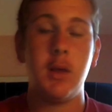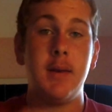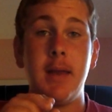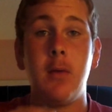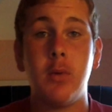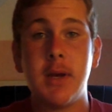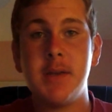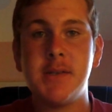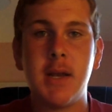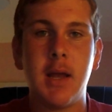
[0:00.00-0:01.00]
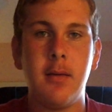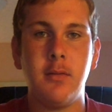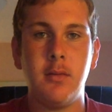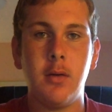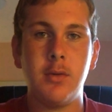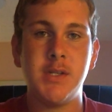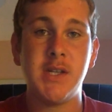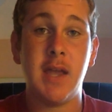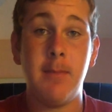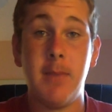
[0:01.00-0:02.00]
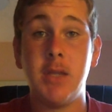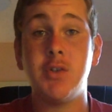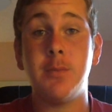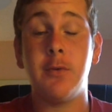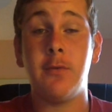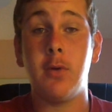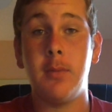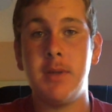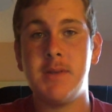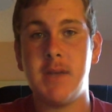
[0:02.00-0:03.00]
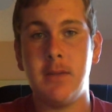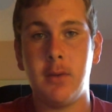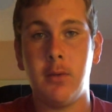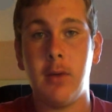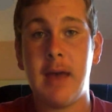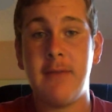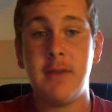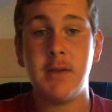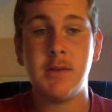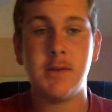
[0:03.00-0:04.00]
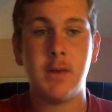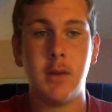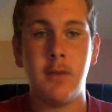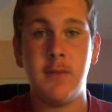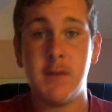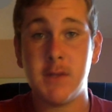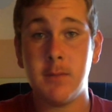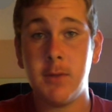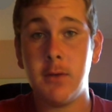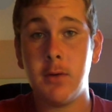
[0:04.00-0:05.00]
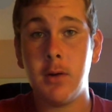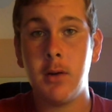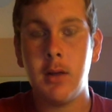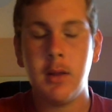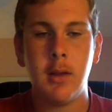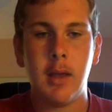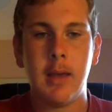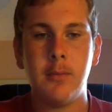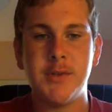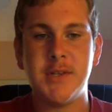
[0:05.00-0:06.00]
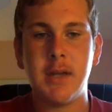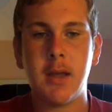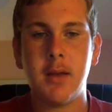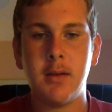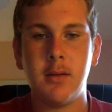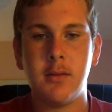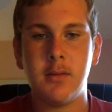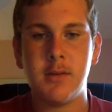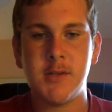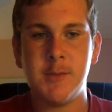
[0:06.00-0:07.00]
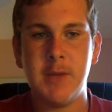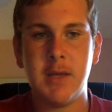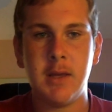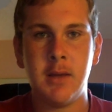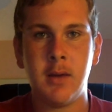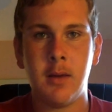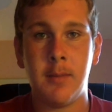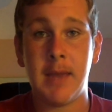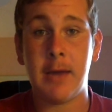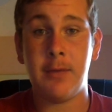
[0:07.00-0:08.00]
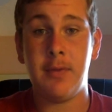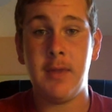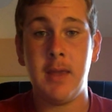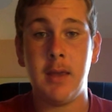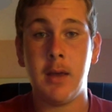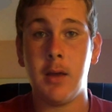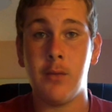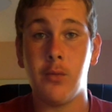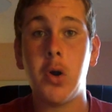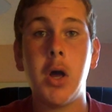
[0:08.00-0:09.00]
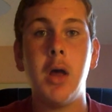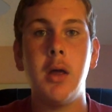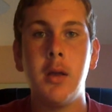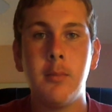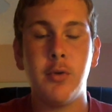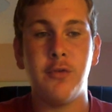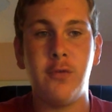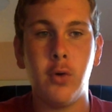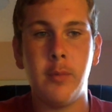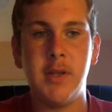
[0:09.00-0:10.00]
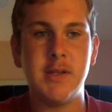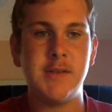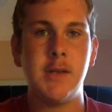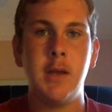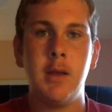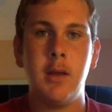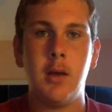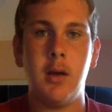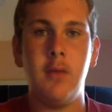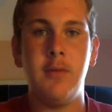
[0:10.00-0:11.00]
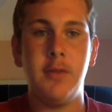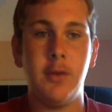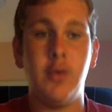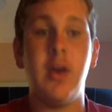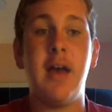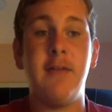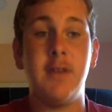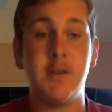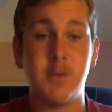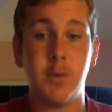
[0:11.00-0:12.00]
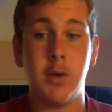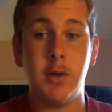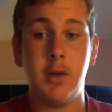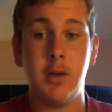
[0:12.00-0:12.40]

Now, when I said I noticed a major performance in the graphics of this computer, I was not speaking about the raw performance of the graphics where,